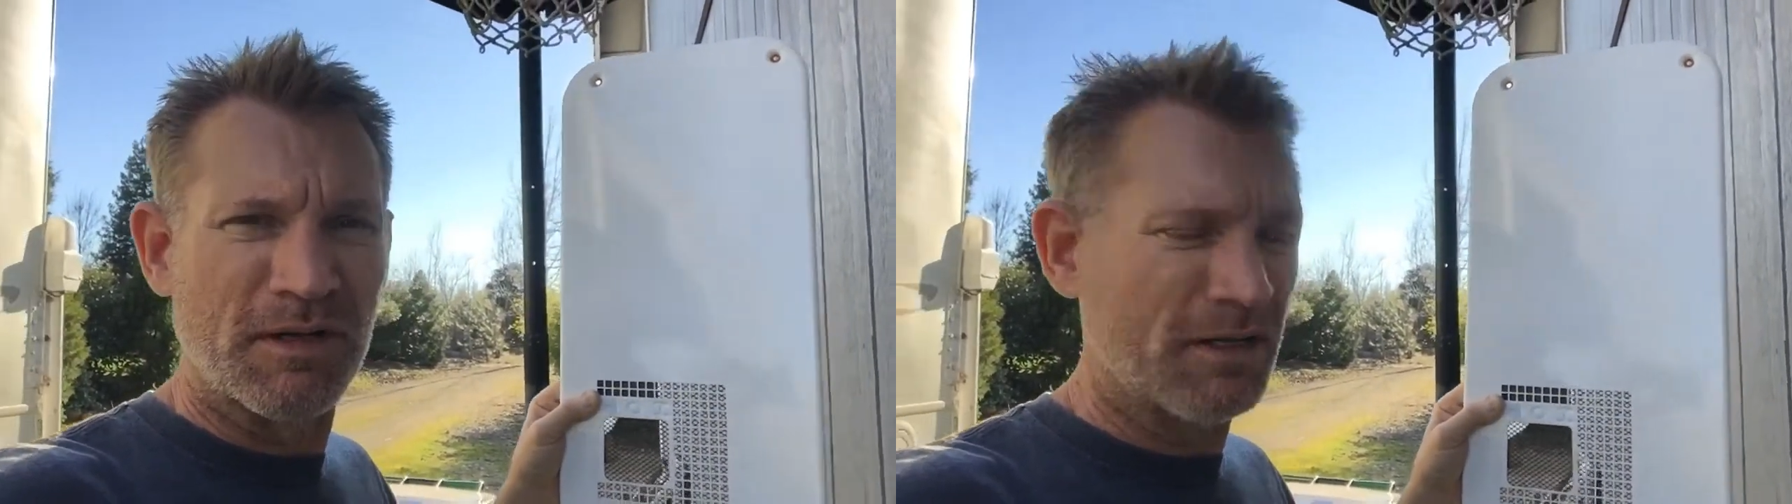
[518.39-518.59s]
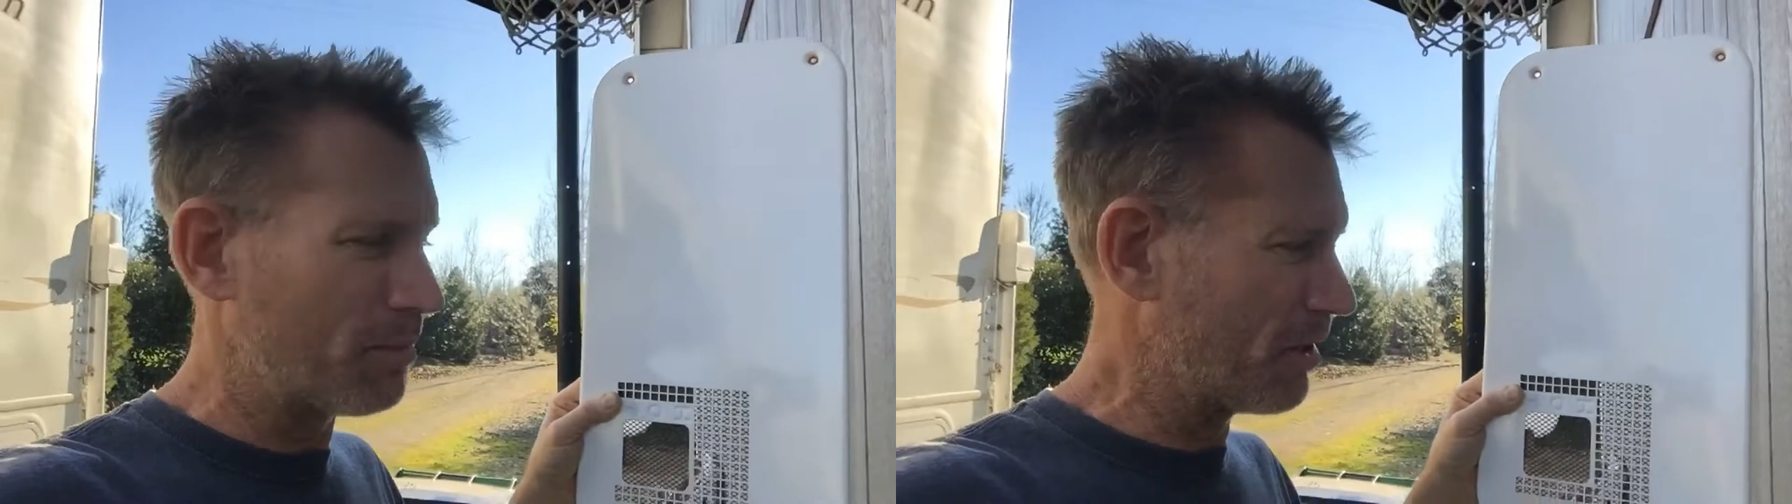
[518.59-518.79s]

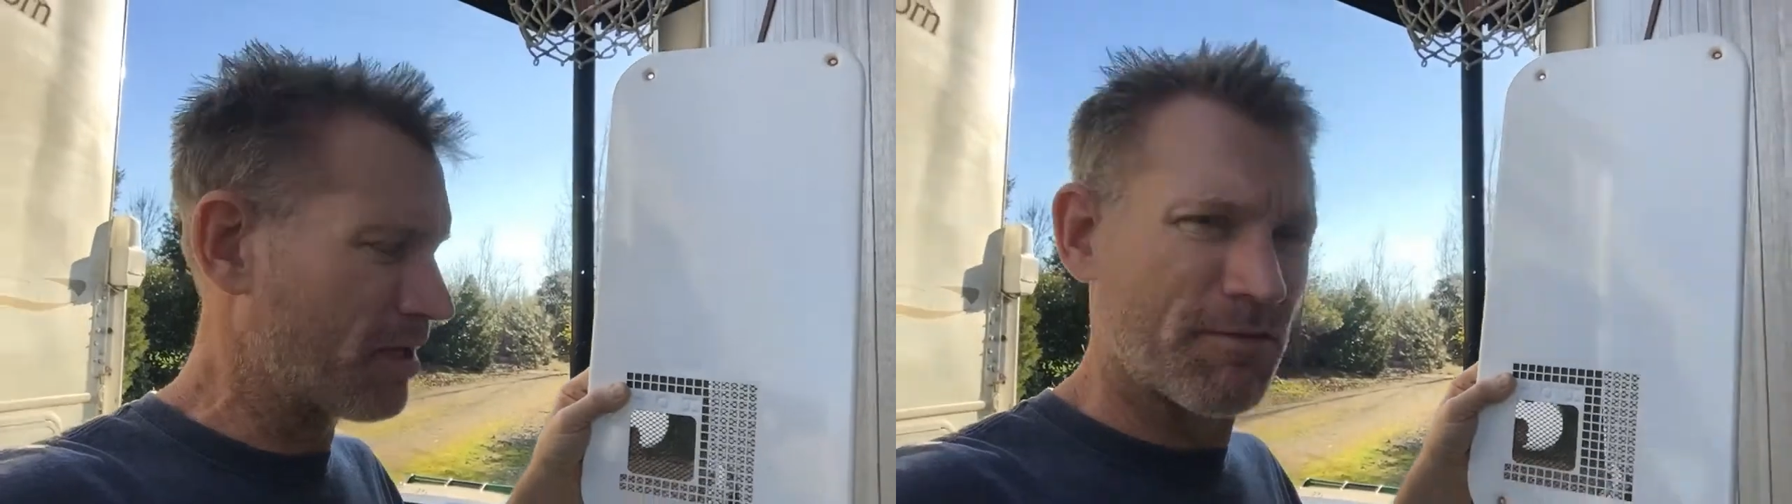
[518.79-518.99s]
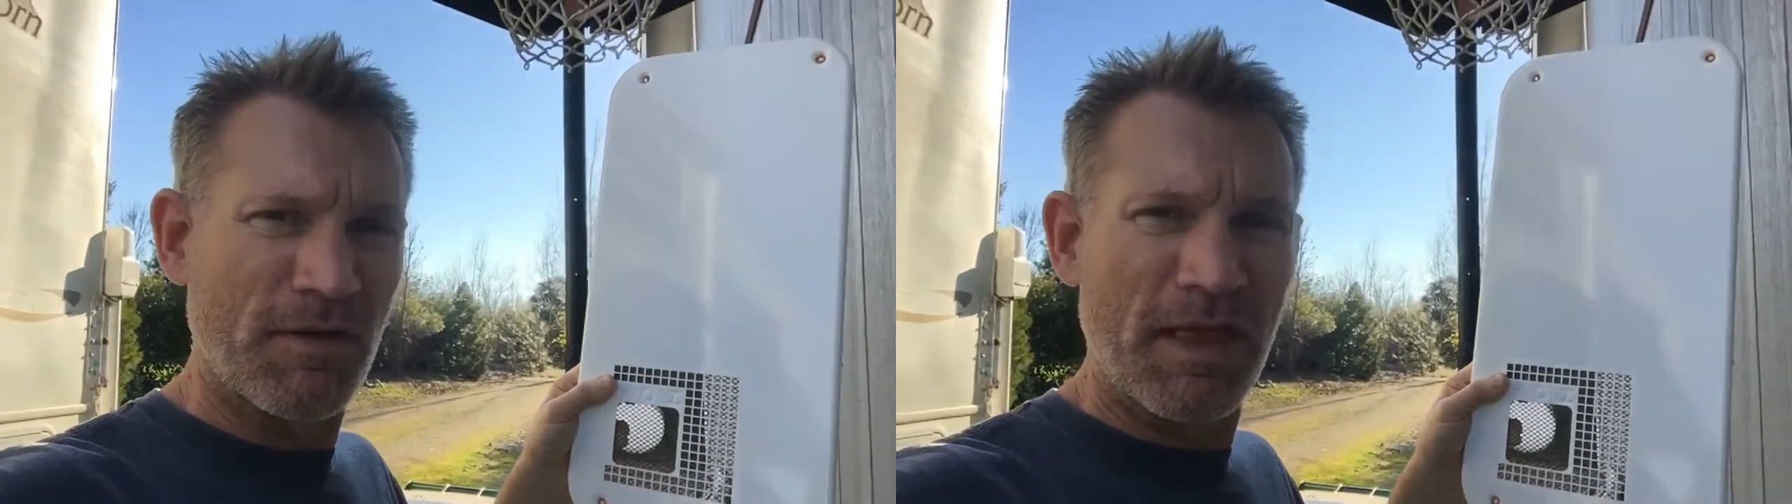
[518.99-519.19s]
I'm going to
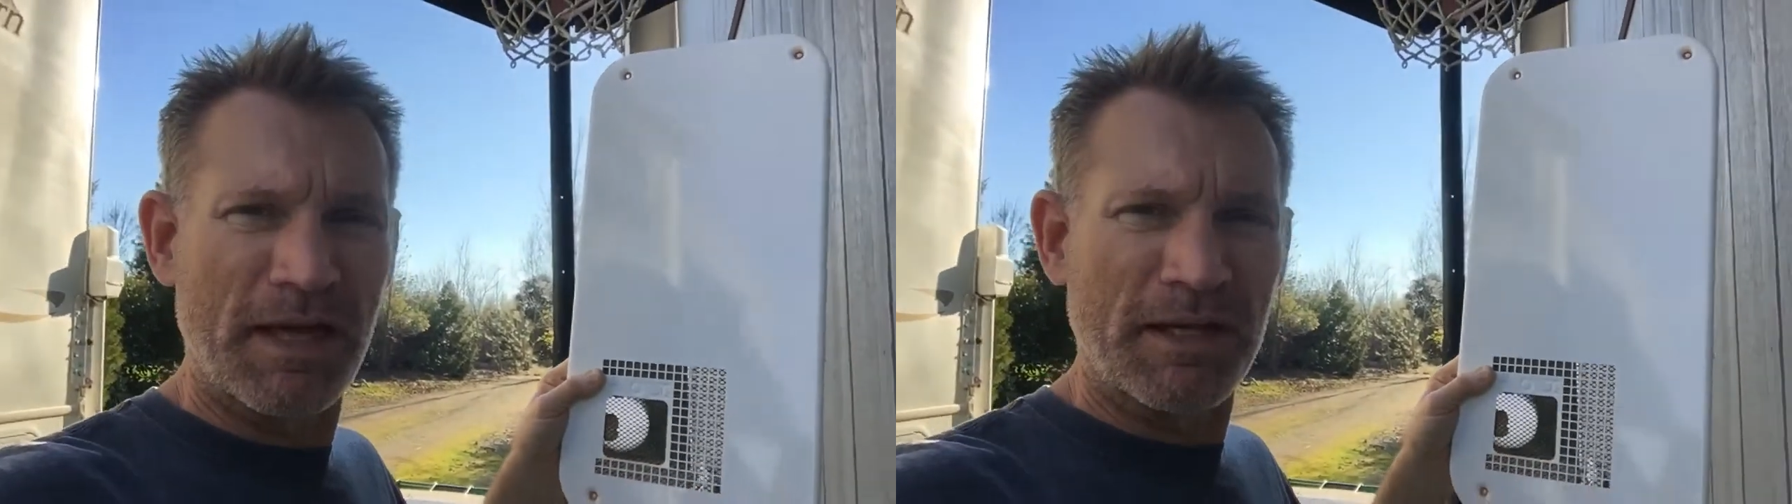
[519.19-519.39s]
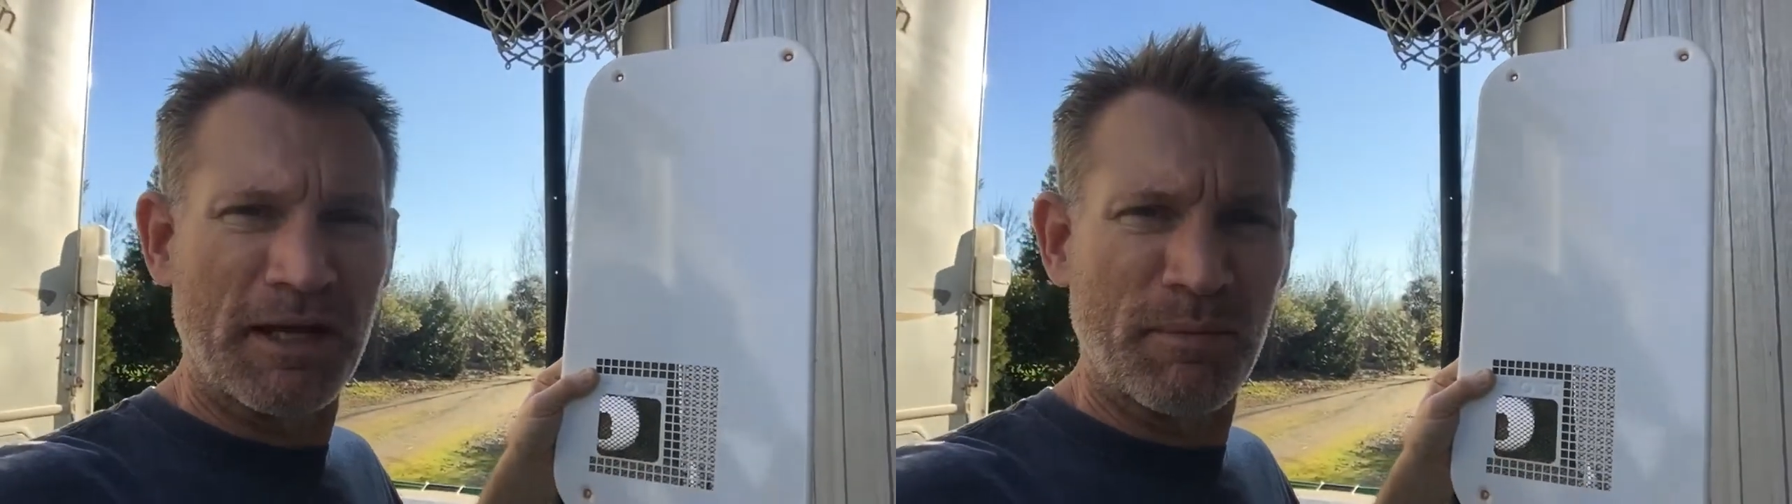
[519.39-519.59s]
cover
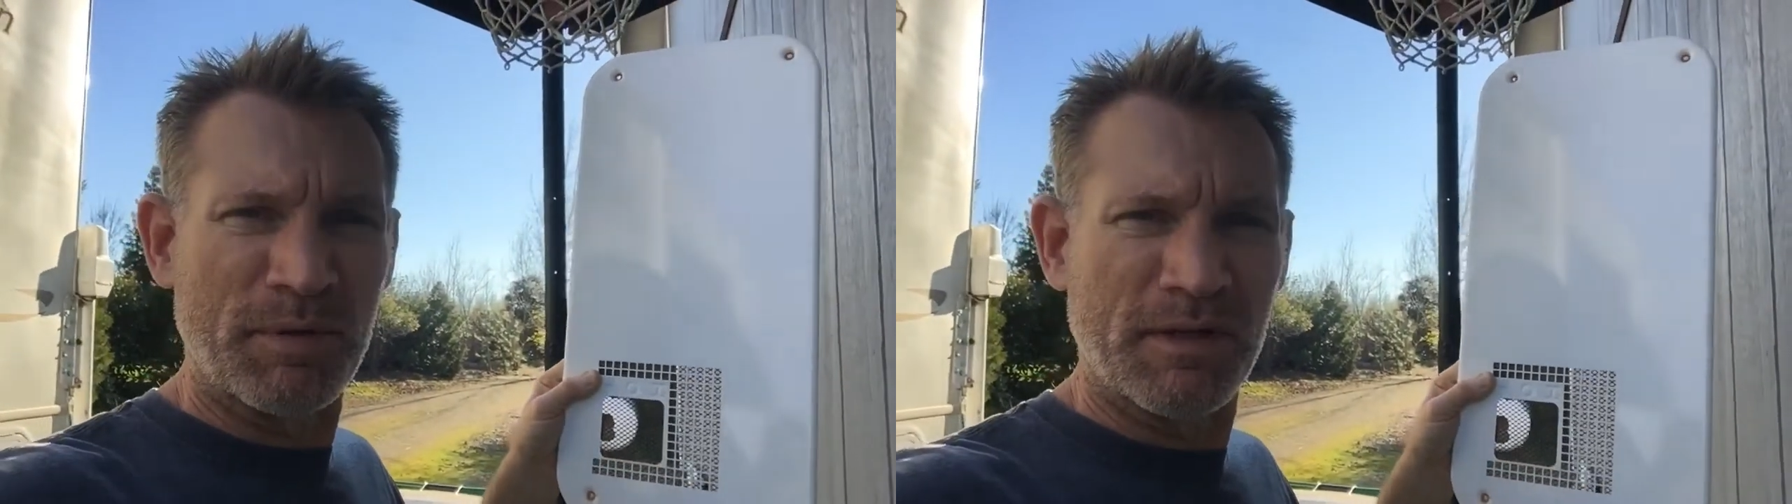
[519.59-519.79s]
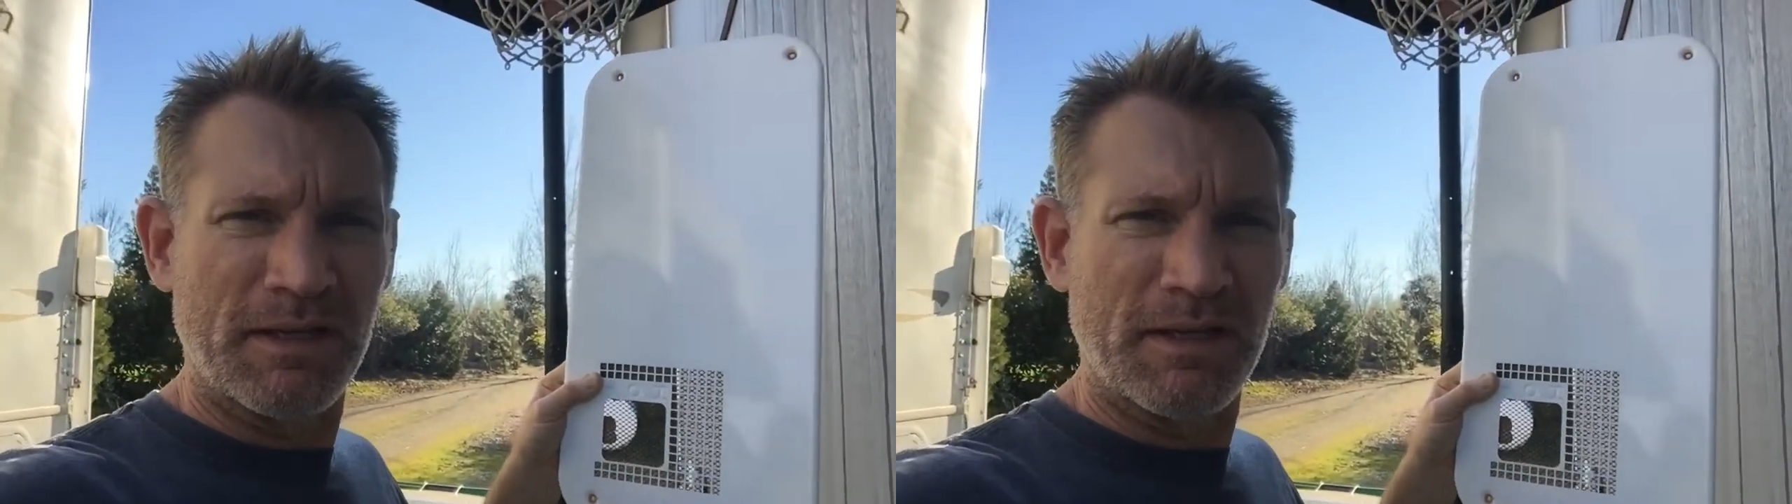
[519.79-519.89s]
that up.